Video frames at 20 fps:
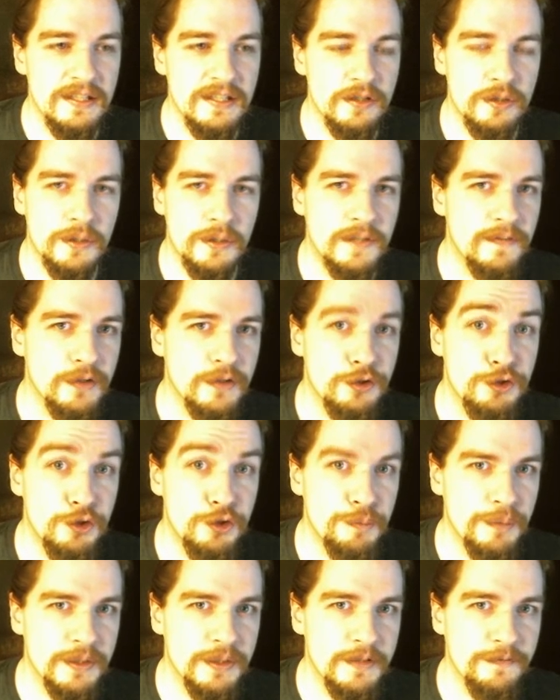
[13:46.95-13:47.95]
sort of a
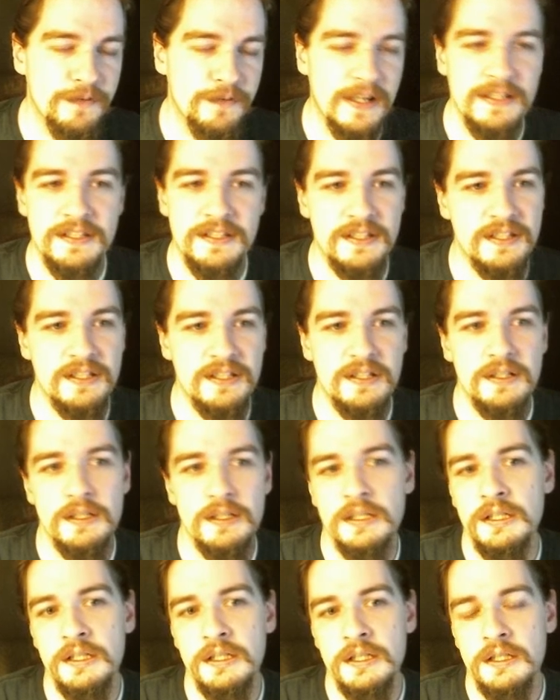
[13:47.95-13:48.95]
super defense
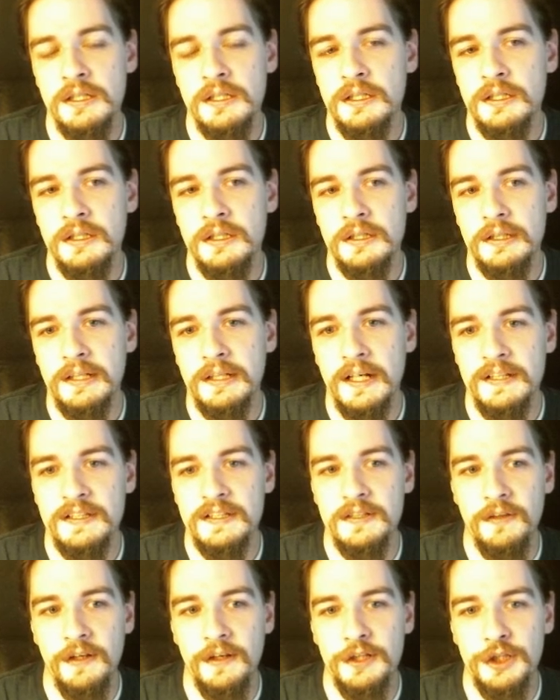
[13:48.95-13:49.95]

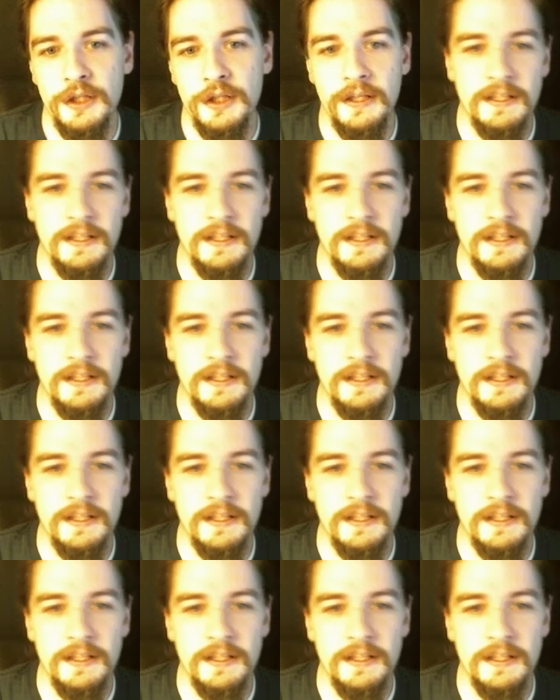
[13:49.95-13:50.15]
constellation.